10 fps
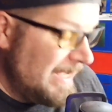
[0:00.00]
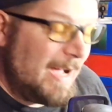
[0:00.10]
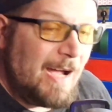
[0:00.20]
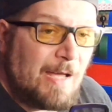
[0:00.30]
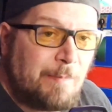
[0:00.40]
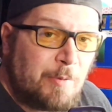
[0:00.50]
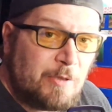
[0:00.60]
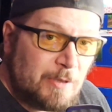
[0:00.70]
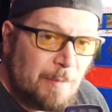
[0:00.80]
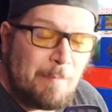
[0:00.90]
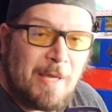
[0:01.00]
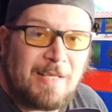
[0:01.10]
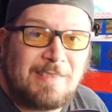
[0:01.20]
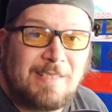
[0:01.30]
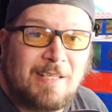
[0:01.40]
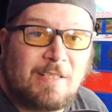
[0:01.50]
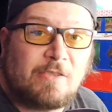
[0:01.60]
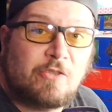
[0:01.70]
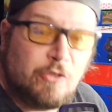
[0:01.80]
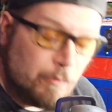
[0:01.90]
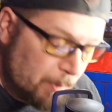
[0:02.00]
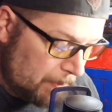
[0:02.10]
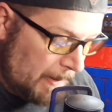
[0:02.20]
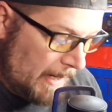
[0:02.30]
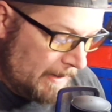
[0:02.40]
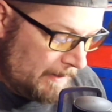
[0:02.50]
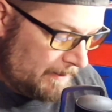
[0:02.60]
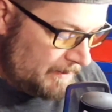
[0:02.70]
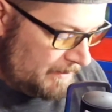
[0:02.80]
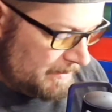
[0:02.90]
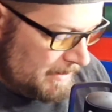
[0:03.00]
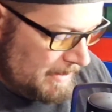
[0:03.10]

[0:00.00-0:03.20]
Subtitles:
Hyper Megatech Super Pockets.